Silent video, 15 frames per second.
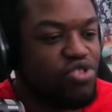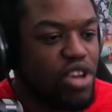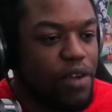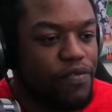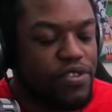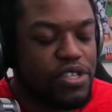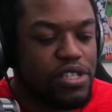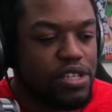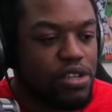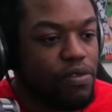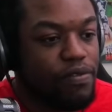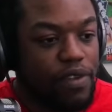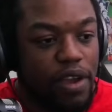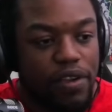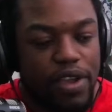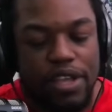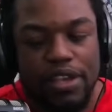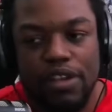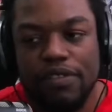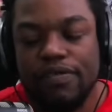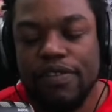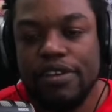Jeff is still very
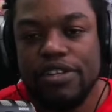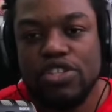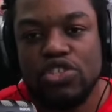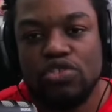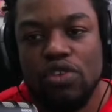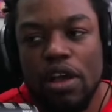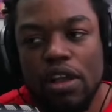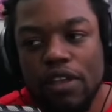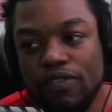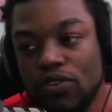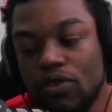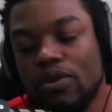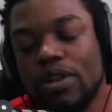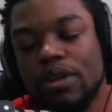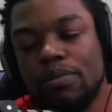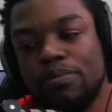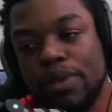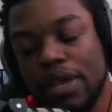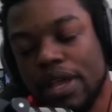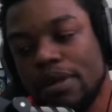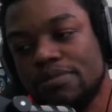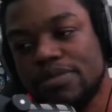good, very strong. If you want to
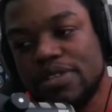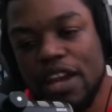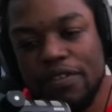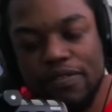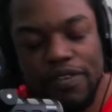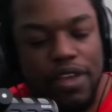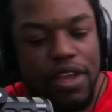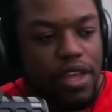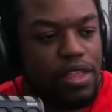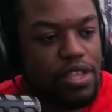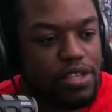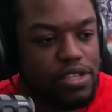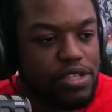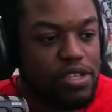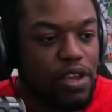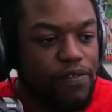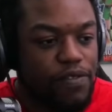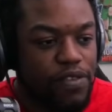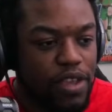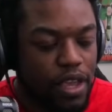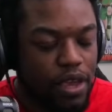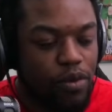pick up Jeff, this is
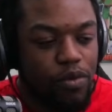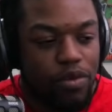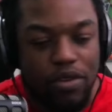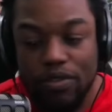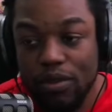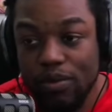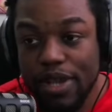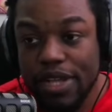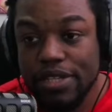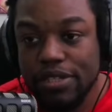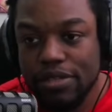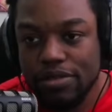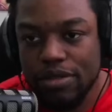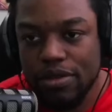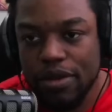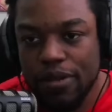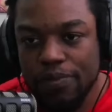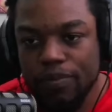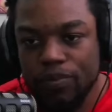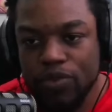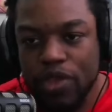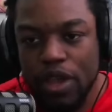definitely one of the ways to do
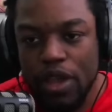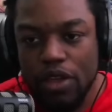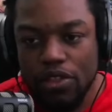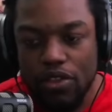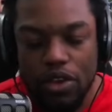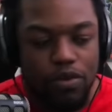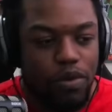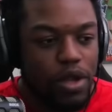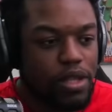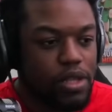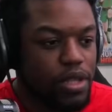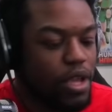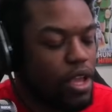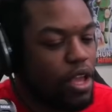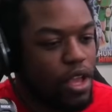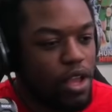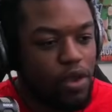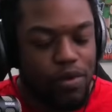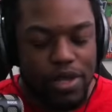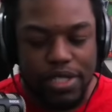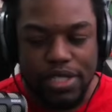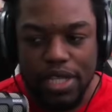it. Third one,
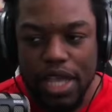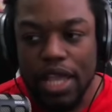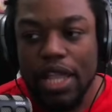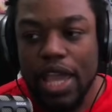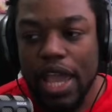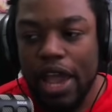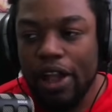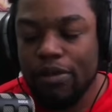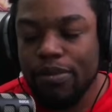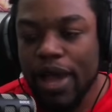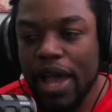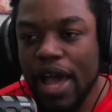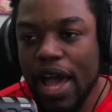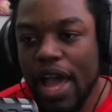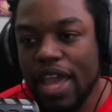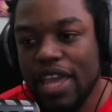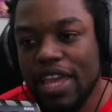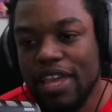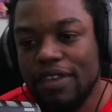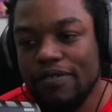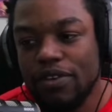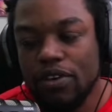once again, carried by High
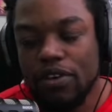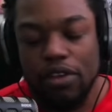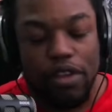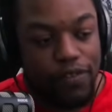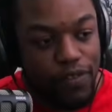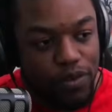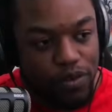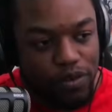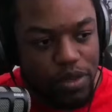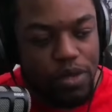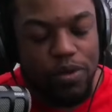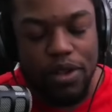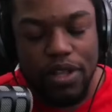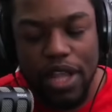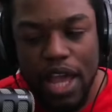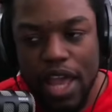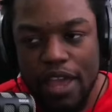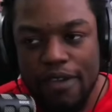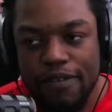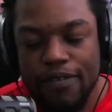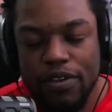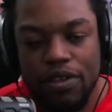Evo. If you really want High
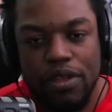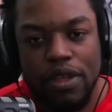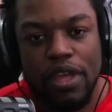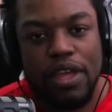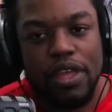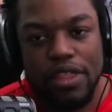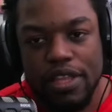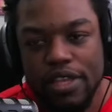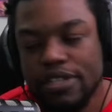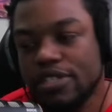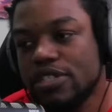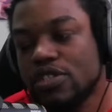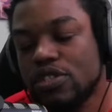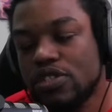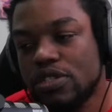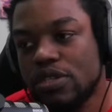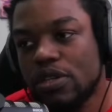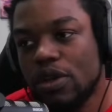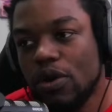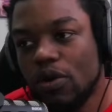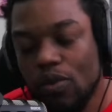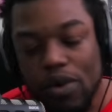Evo, this is
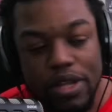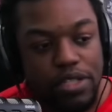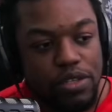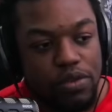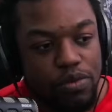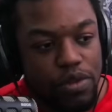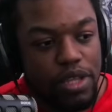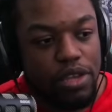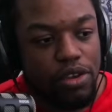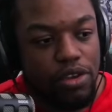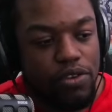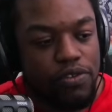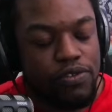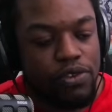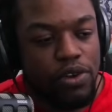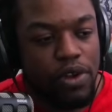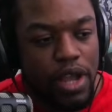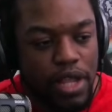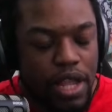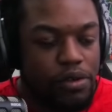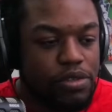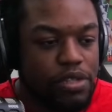one to really go for.
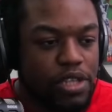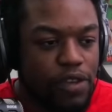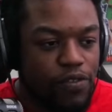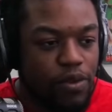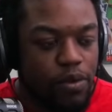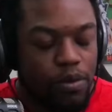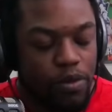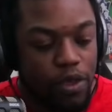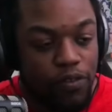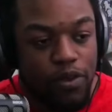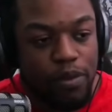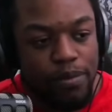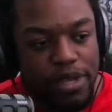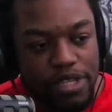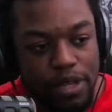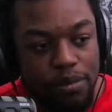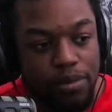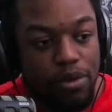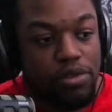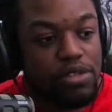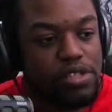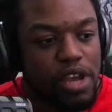And I would say if you're if you're missing
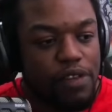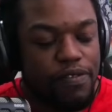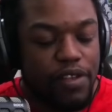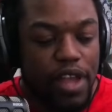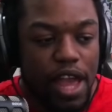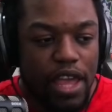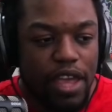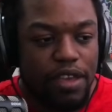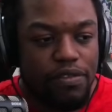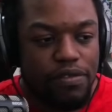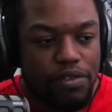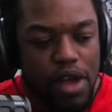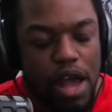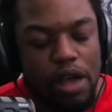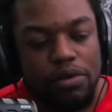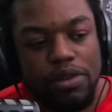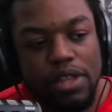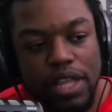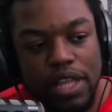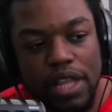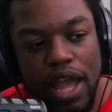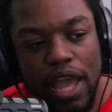both Jeff and High Evo, I would
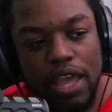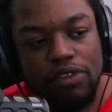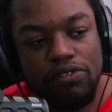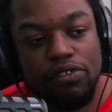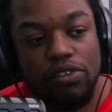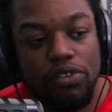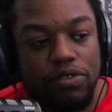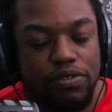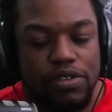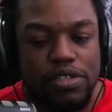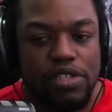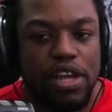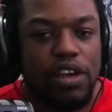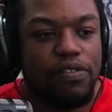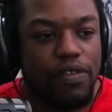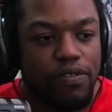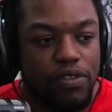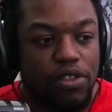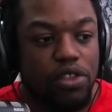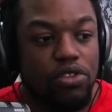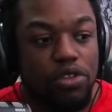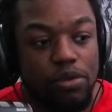lean High Evo over Jeff,
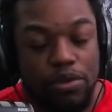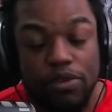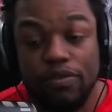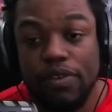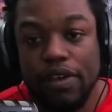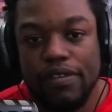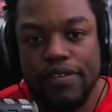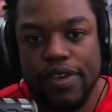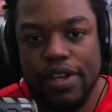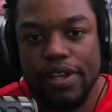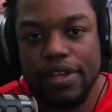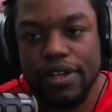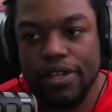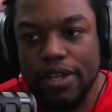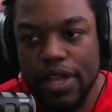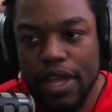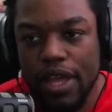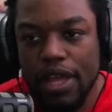even though they're both very, very good.